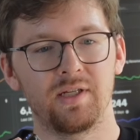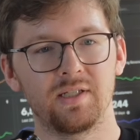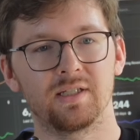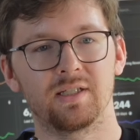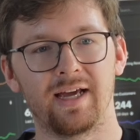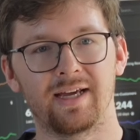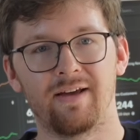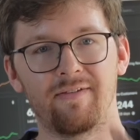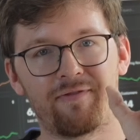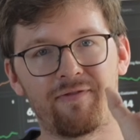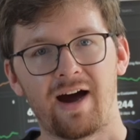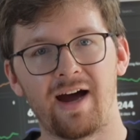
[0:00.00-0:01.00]
this is like a
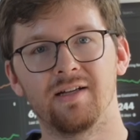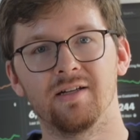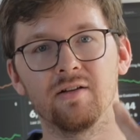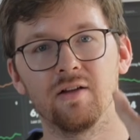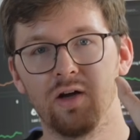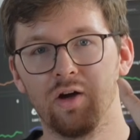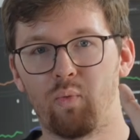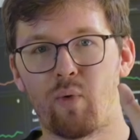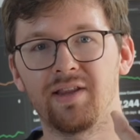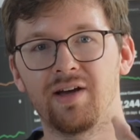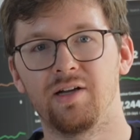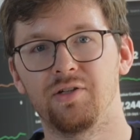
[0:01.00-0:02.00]
final
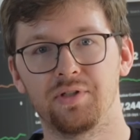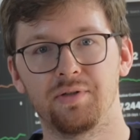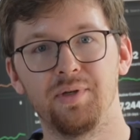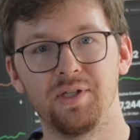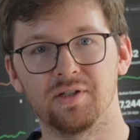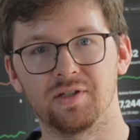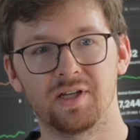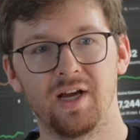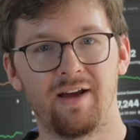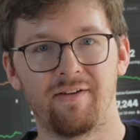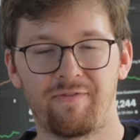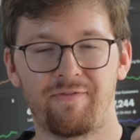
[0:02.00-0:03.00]
100 meters,
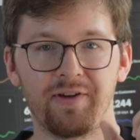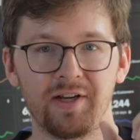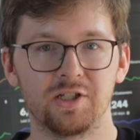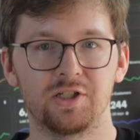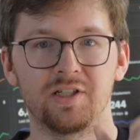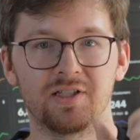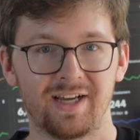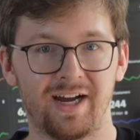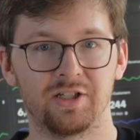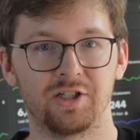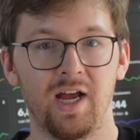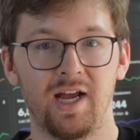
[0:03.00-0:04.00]
a finishing
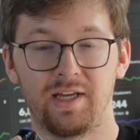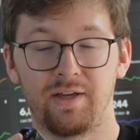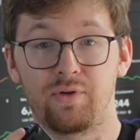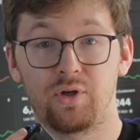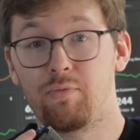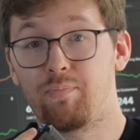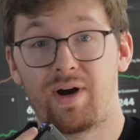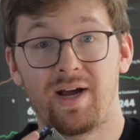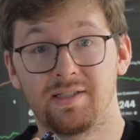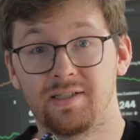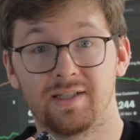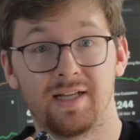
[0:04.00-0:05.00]
touch. If your
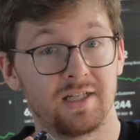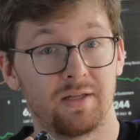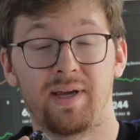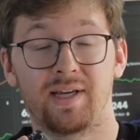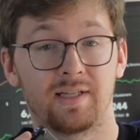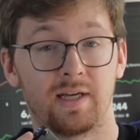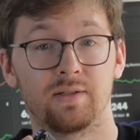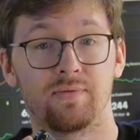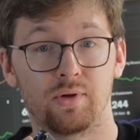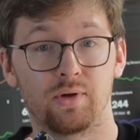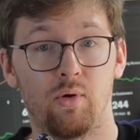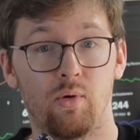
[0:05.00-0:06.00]
pricing doesn't make sense for
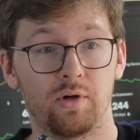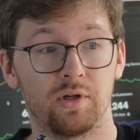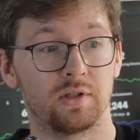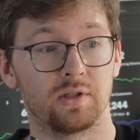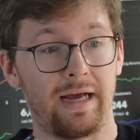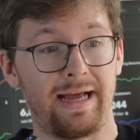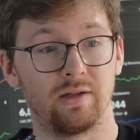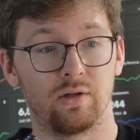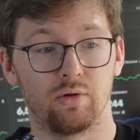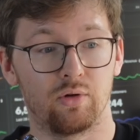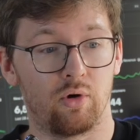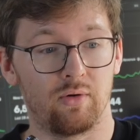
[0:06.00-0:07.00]
your audience, and
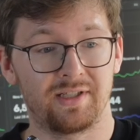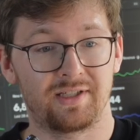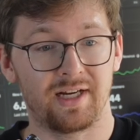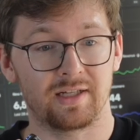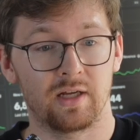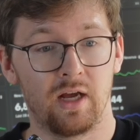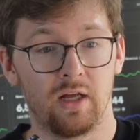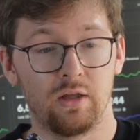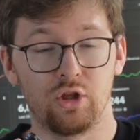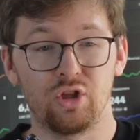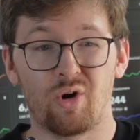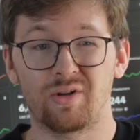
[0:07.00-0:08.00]
it's just
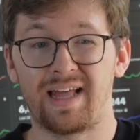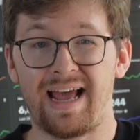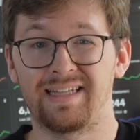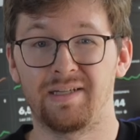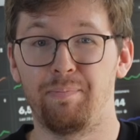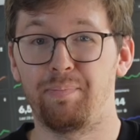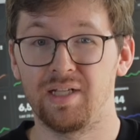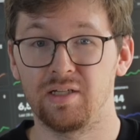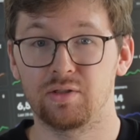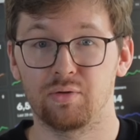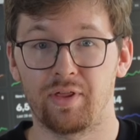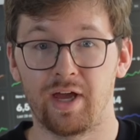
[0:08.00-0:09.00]
not as appealing
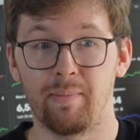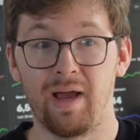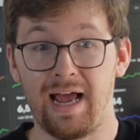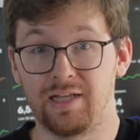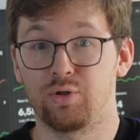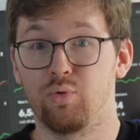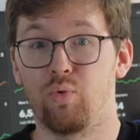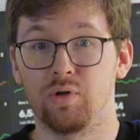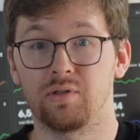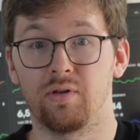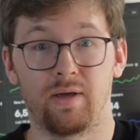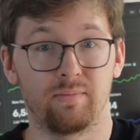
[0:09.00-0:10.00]
to them as you
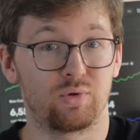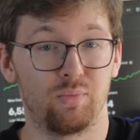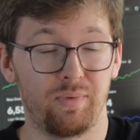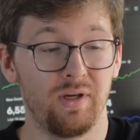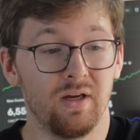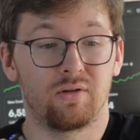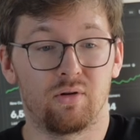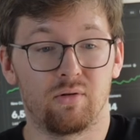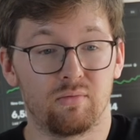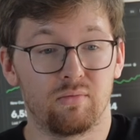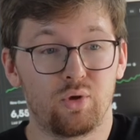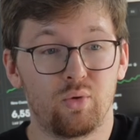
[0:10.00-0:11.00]
want them to be,
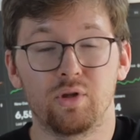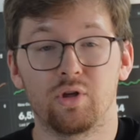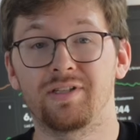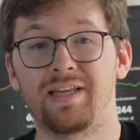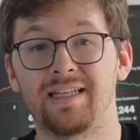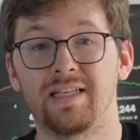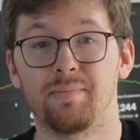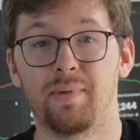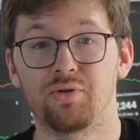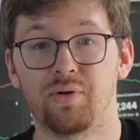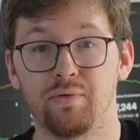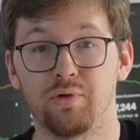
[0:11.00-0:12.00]
you will not get as
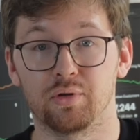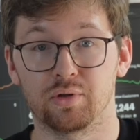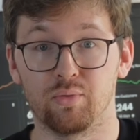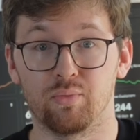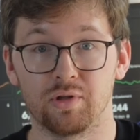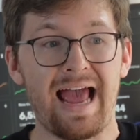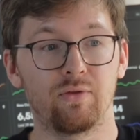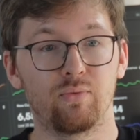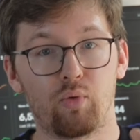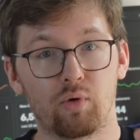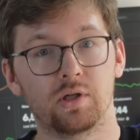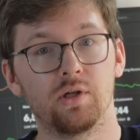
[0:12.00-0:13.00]
much revenue as you want. And
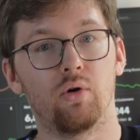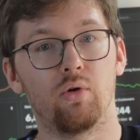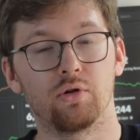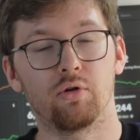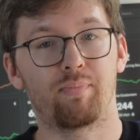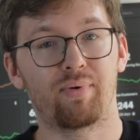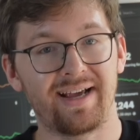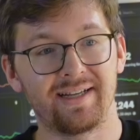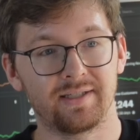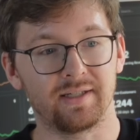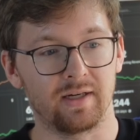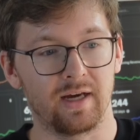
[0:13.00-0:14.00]
working on your
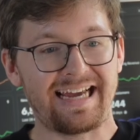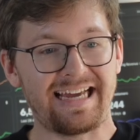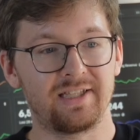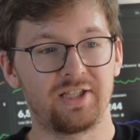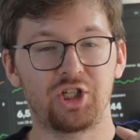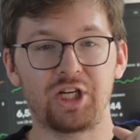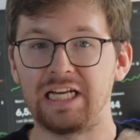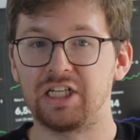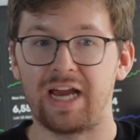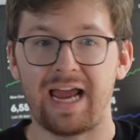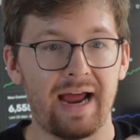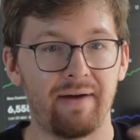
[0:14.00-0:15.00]
pricing can change
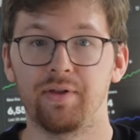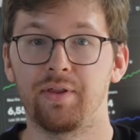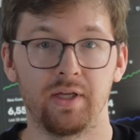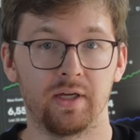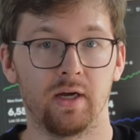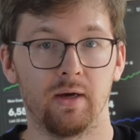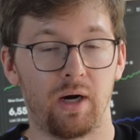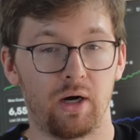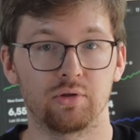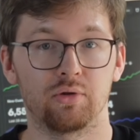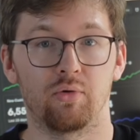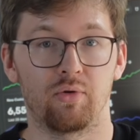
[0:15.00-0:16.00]
everything
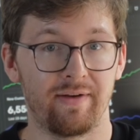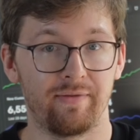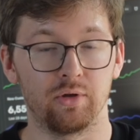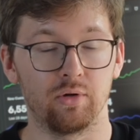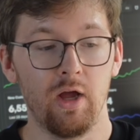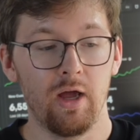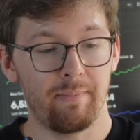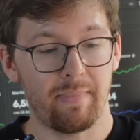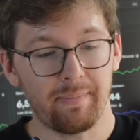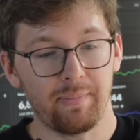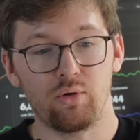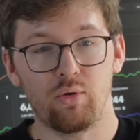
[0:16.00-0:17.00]
about your revenue.
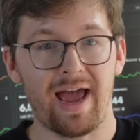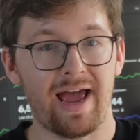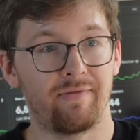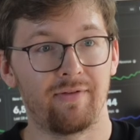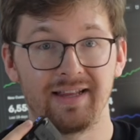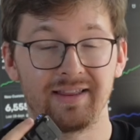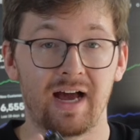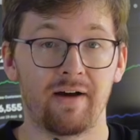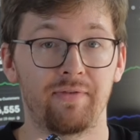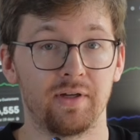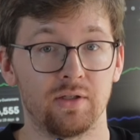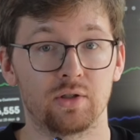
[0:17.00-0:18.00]
Maybe you have
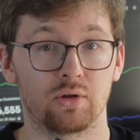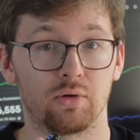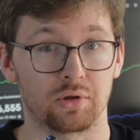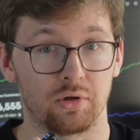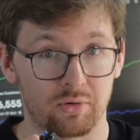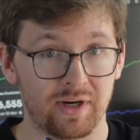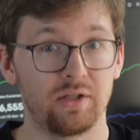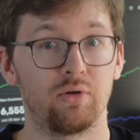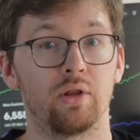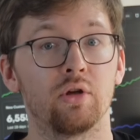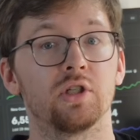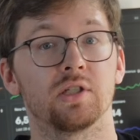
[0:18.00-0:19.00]
enough installs already, you are
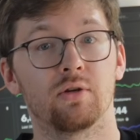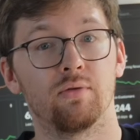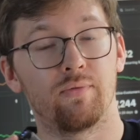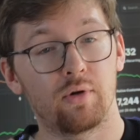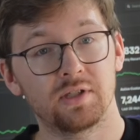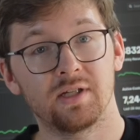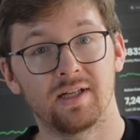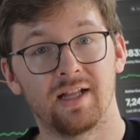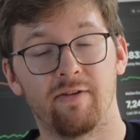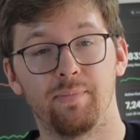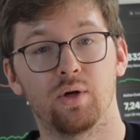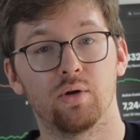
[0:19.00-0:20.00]
not just converting
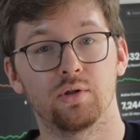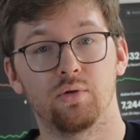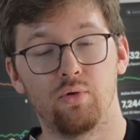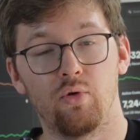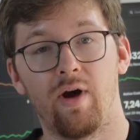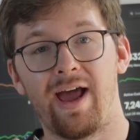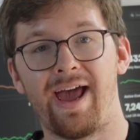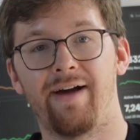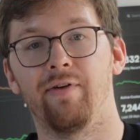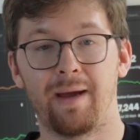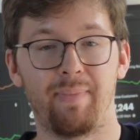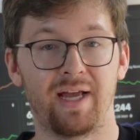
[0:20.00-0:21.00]
enough because you
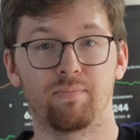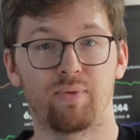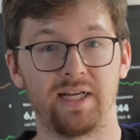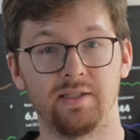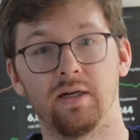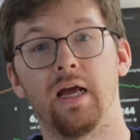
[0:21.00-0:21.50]
have a bad pricing.